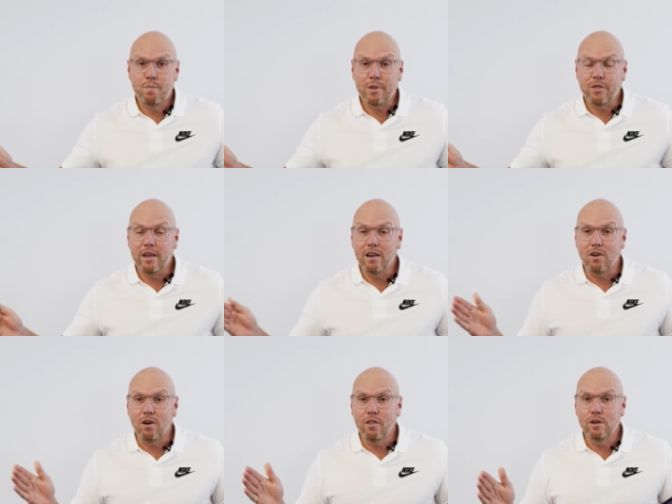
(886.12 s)
But
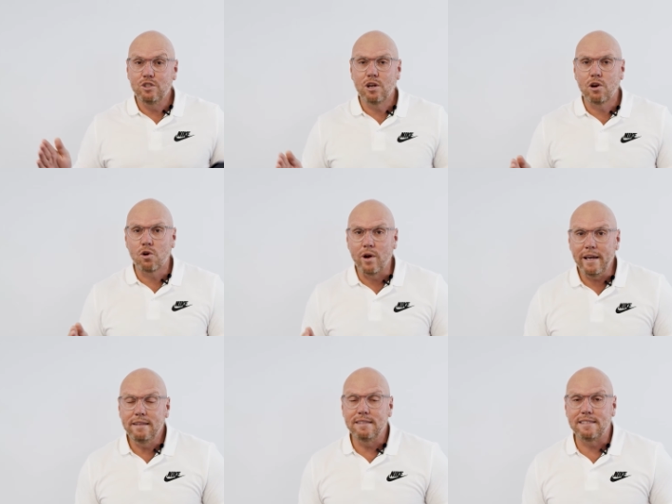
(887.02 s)
there are those
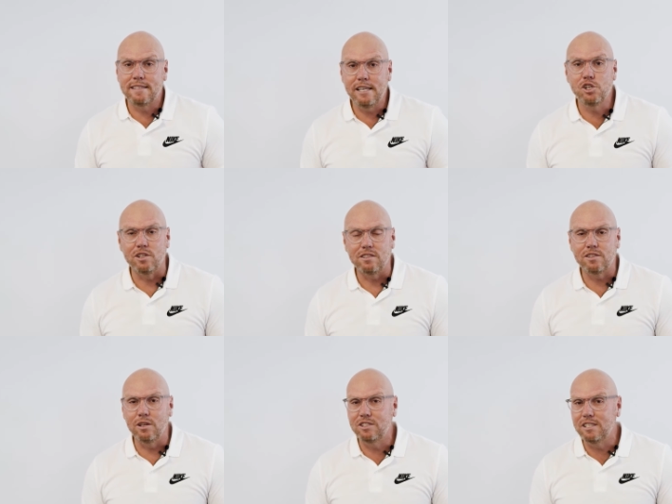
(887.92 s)
gray decisions,
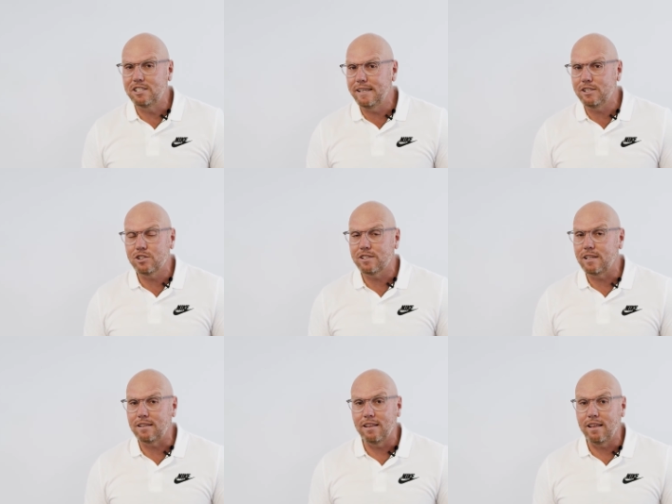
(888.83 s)
those decisions
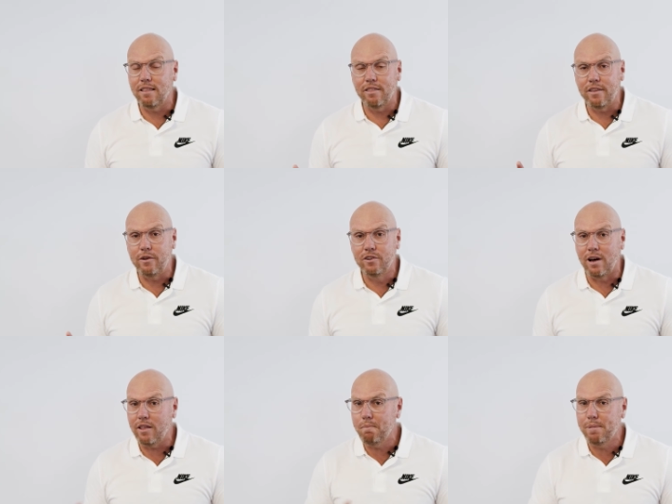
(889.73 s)
that, that they're
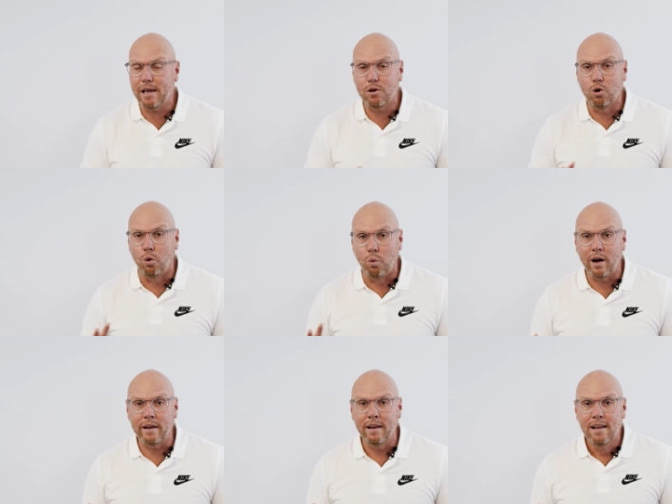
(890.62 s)
neither black or
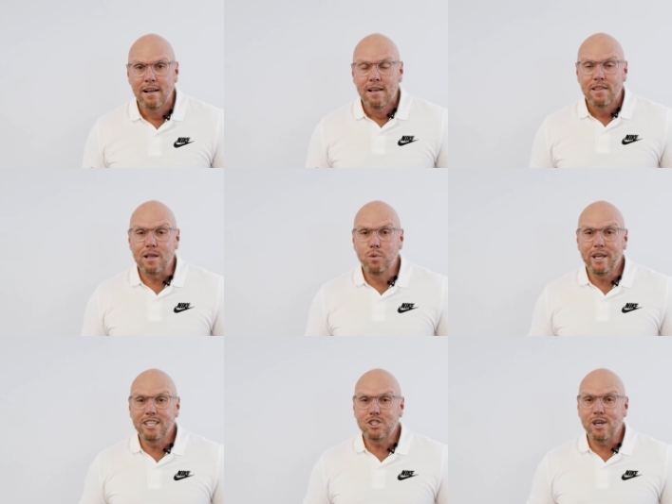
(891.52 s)
white, that
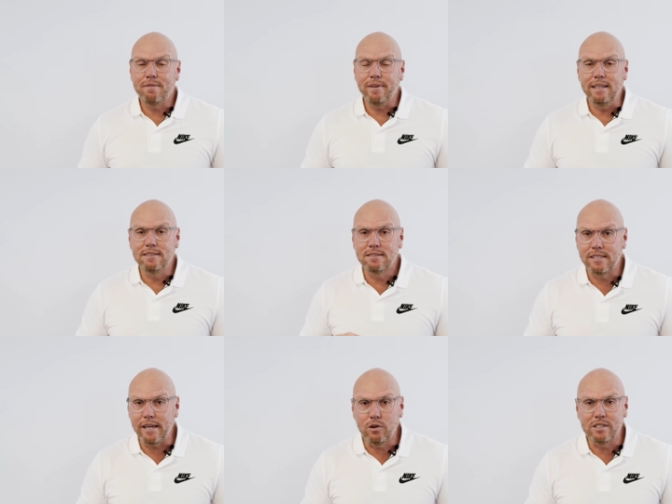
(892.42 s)
we need to have
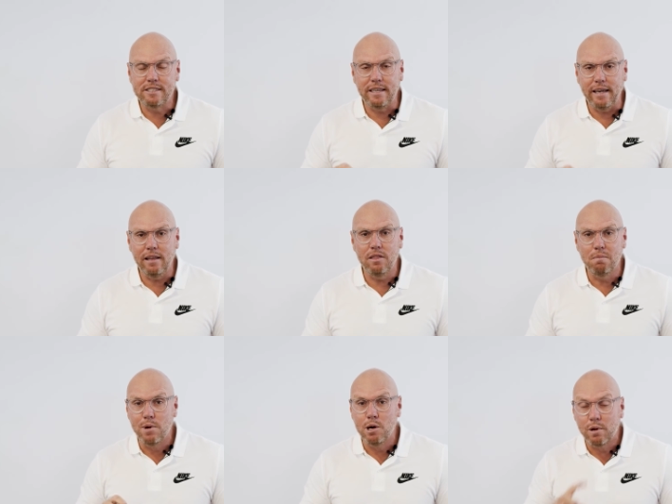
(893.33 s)
integrity in the
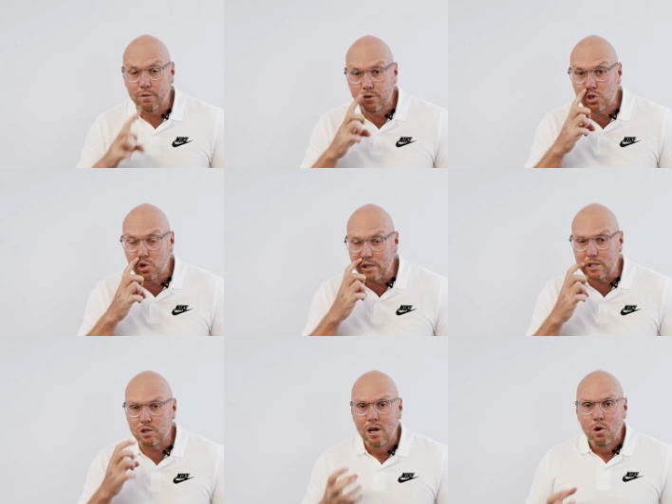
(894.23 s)
moment of
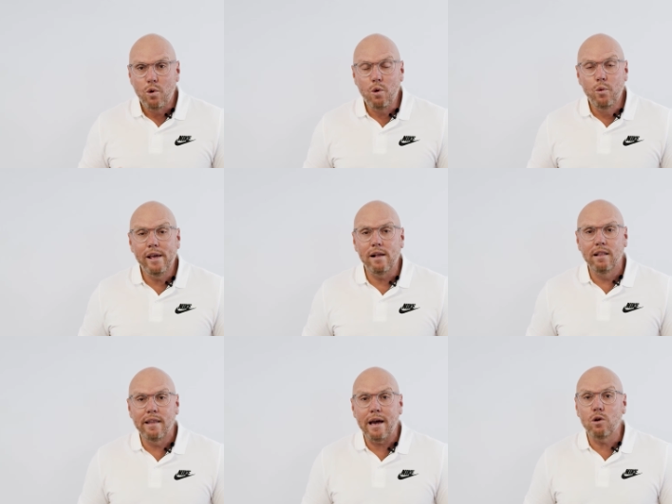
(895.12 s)
choice where we
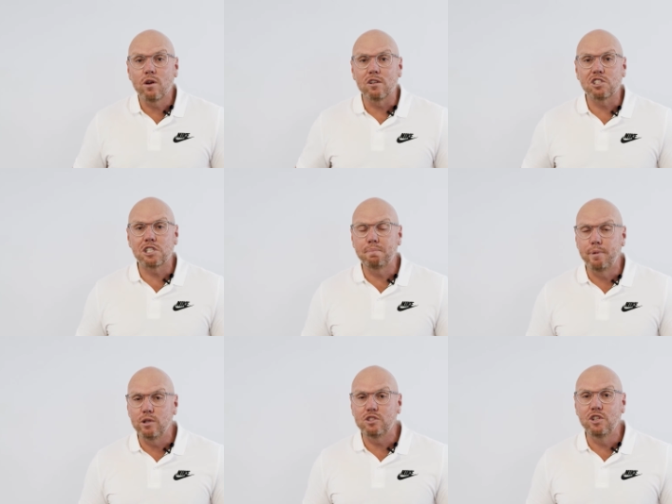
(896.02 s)
allow God's
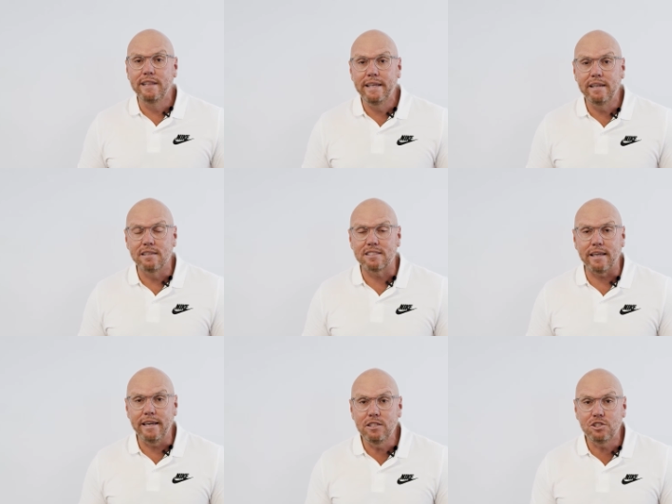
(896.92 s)
Spirit to lead us
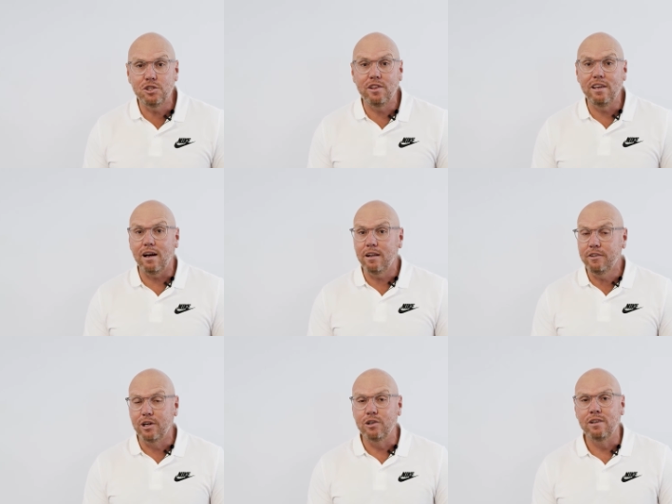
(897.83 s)
into the
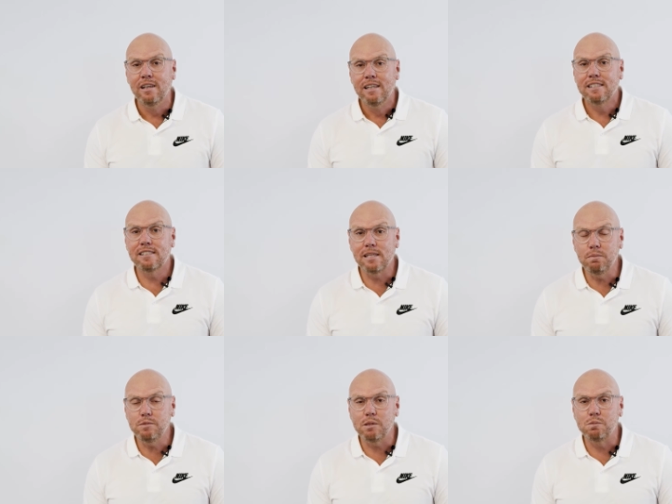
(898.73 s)
unknown,
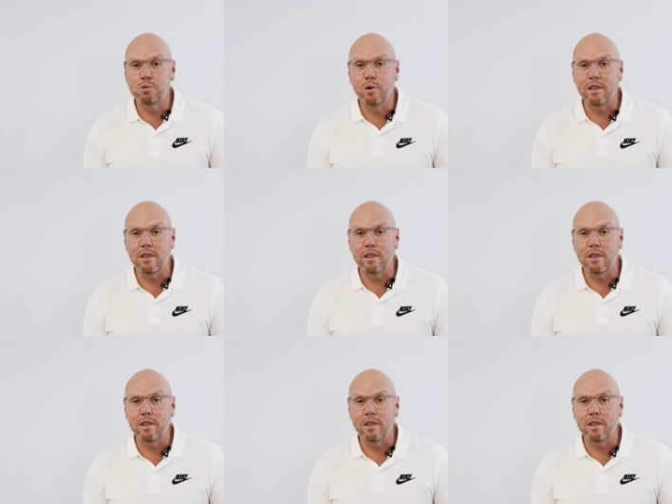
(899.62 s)
sometimes